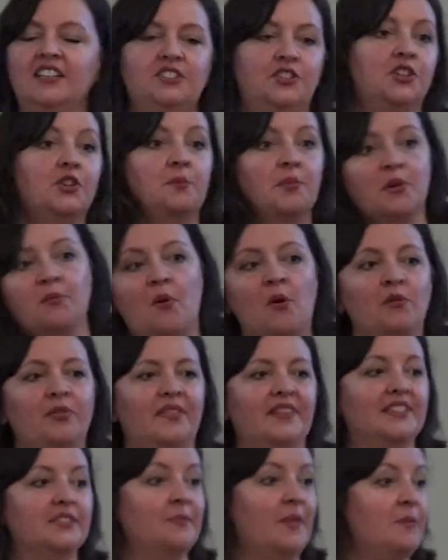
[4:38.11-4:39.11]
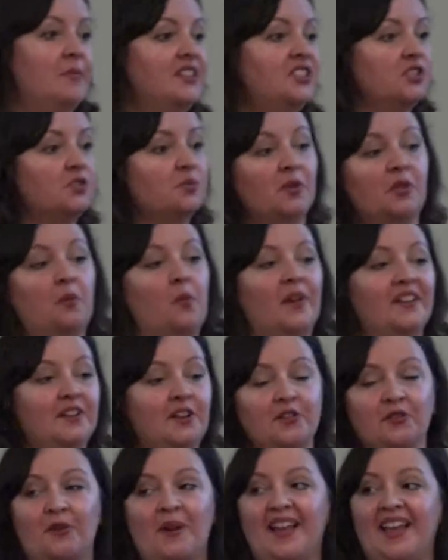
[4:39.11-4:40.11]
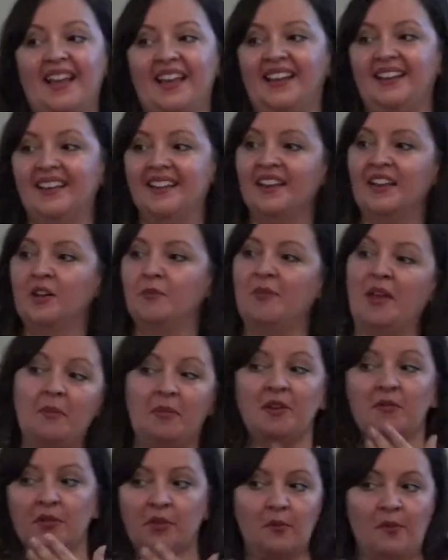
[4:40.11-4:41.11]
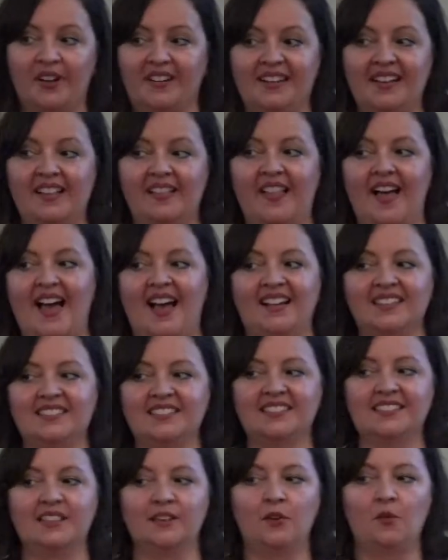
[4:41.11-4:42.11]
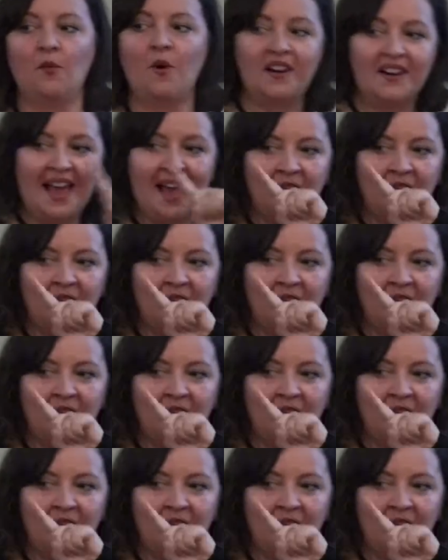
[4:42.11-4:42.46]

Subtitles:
So you could promote this, maybe just with one grade, maybe with one class, 1